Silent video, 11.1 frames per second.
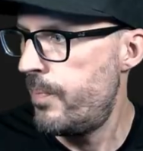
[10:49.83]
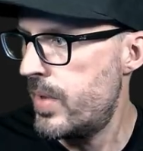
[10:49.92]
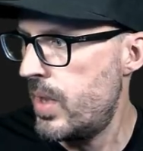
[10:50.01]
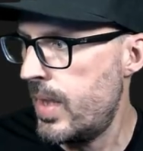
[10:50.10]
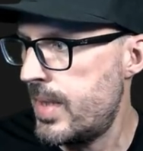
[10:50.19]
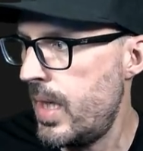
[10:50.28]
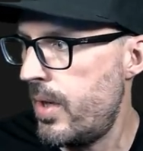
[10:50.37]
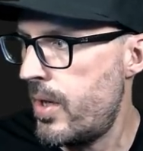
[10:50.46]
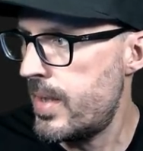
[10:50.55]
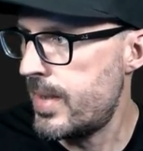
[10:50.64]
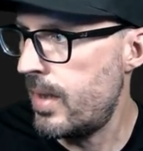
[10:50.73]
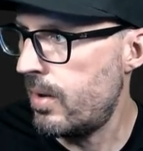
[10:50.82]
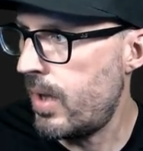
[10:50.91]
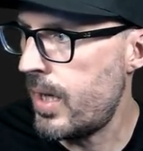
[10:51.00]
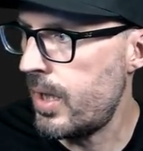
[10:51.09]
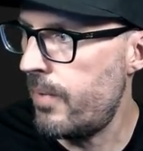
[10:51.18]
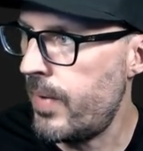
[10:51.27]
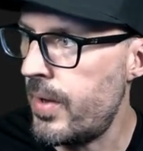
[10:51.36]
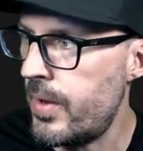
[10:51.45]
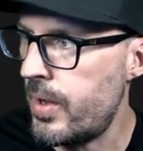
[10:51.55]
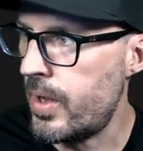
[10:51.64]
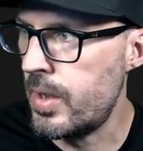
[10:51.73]
So you can see there is a lot of
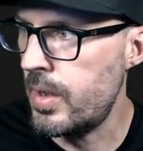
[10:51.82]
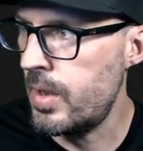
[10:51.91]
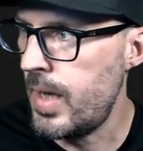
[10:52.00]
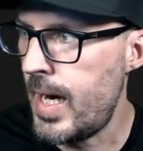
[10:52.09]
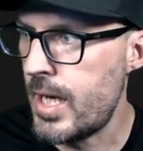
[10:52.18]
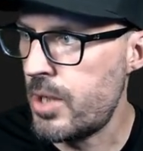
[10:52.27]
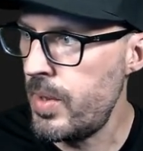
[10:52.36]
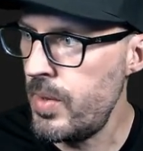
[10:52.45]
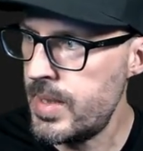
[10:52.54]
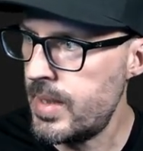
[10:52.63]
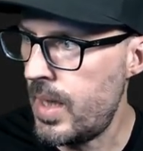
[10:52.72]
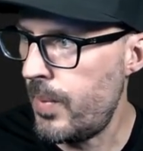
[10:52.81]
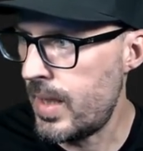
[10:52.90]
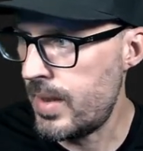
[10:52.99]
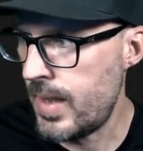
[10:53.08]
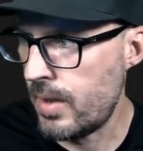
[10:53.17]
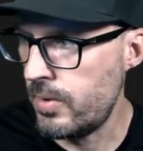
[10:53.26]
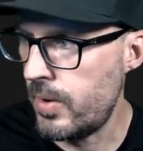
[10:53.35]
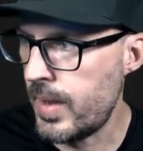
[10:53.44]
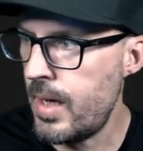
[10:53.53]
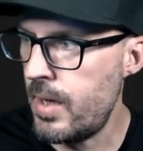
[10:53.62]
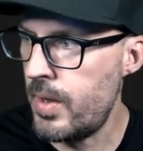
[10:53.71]
other attributes that we can take a look
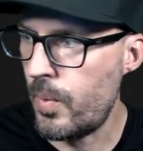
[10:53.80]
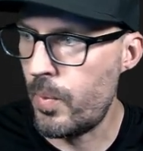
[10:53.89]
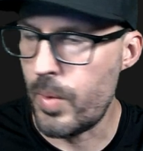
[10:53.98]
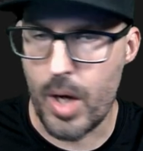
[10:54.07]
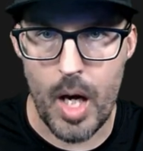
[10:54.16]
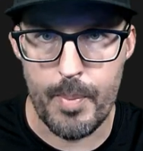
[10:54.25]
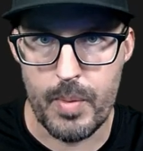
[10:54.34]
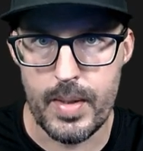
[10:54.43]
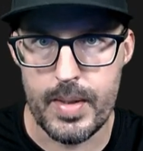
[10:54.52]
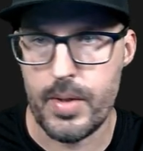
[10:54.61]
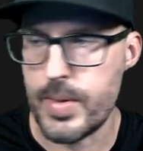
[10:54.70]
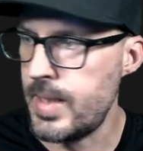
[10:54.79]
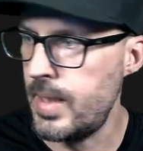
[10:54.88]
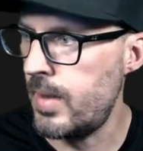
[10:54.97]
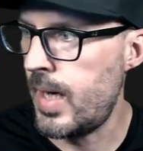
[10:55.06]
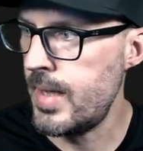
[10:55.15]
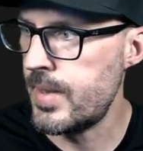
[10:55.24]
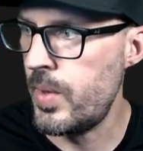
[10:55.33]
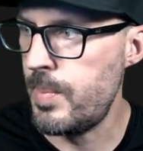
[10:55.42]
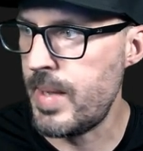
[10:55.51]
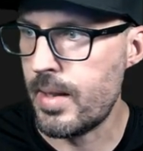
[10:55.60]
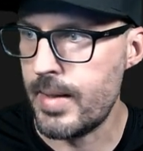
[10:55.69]
at. Another common one that you'll see a lot is going
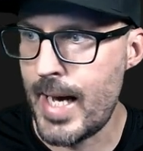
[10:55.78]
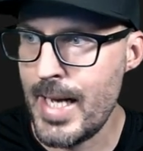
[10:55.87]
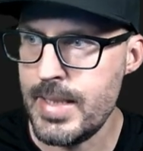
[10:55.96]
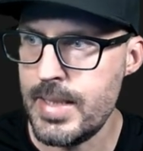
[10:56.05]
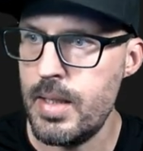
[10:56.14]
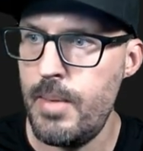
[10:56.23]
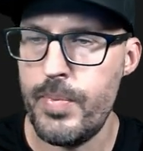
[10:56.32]
to be class.